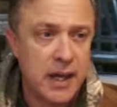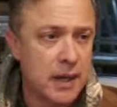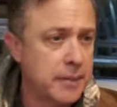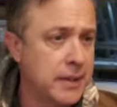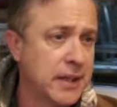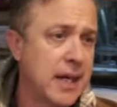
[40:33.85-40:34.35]
I
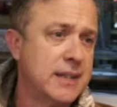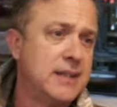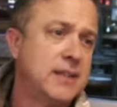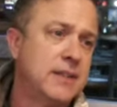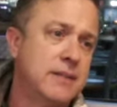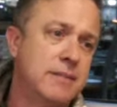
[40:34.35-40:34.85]
mean,
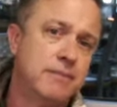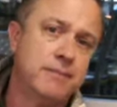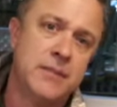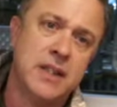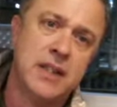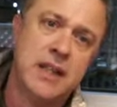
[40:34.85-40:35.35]
that's
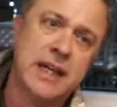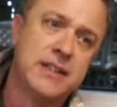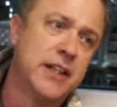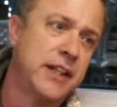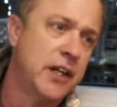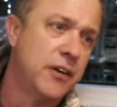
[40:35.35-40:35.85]

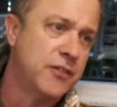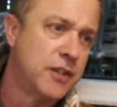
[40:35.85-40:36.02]
a gift.